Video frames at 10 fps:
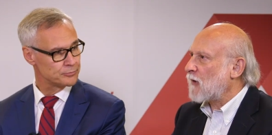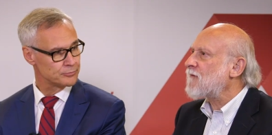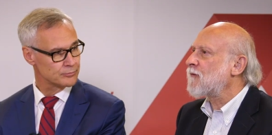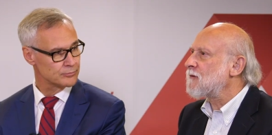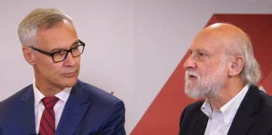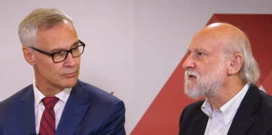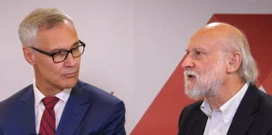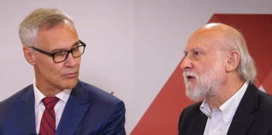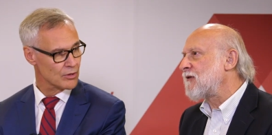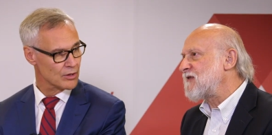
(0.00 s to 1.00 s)
Speaker 1: reference
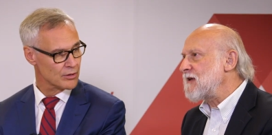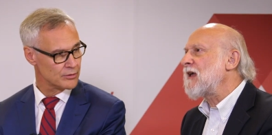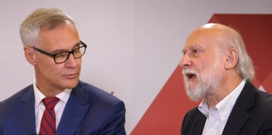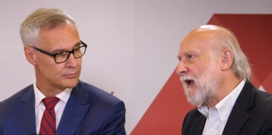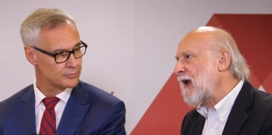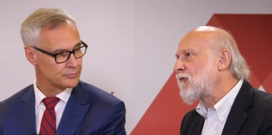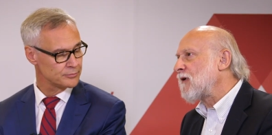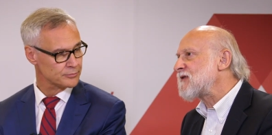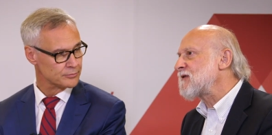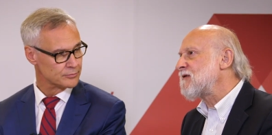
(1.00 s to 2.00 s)
to the DKA
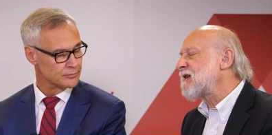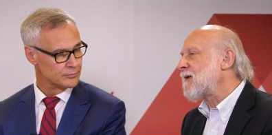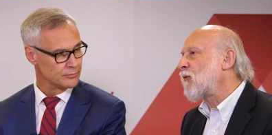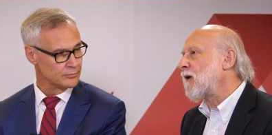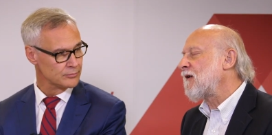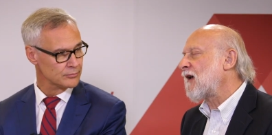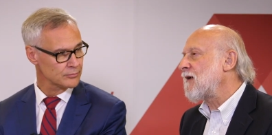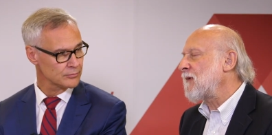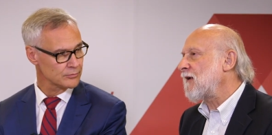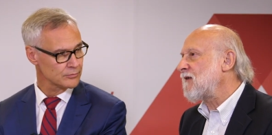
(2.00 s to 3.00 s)
risk in type 1
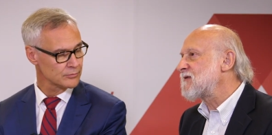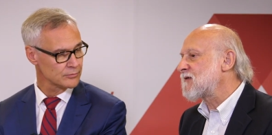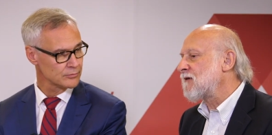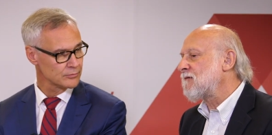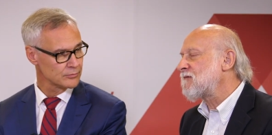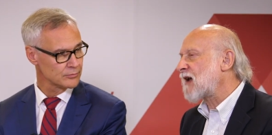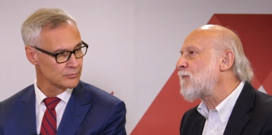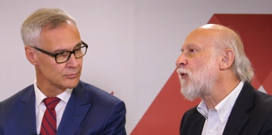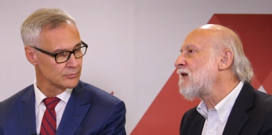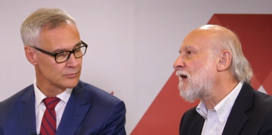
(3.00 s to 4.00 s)
diabetes, the
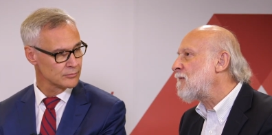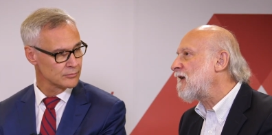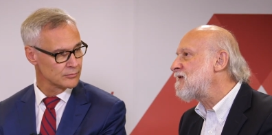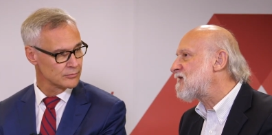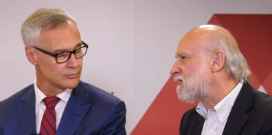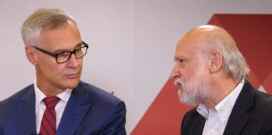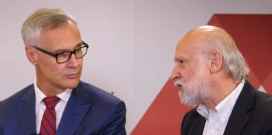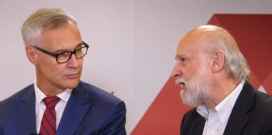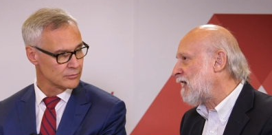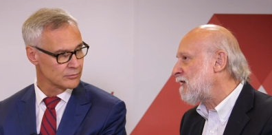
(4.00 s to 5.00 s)
Type 1 Diabetes
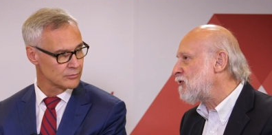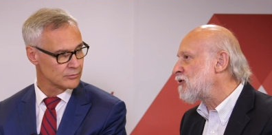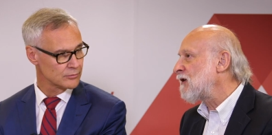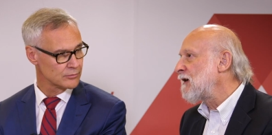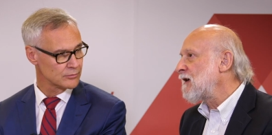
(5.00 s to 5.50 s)
Exchange